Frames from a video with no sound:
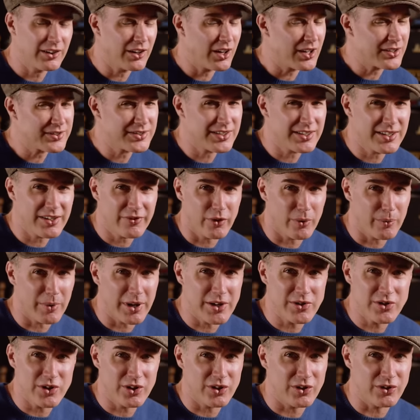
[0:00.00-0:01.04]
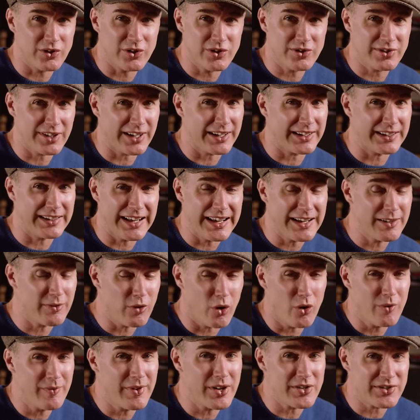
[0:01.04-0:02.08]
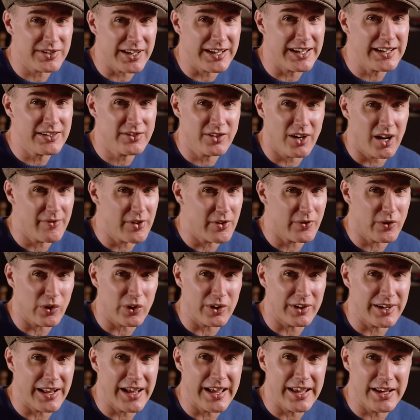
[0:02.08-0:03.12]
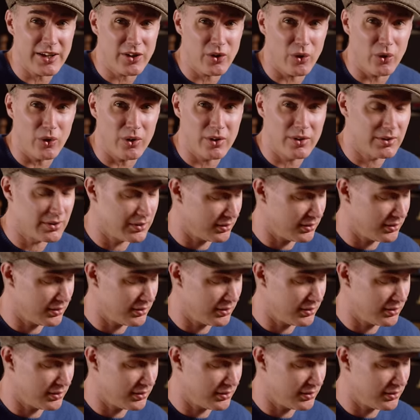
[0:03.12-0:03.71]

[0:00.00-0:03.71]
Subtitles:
Lots of different ways you could use that in it, almost any time you've got an A chord.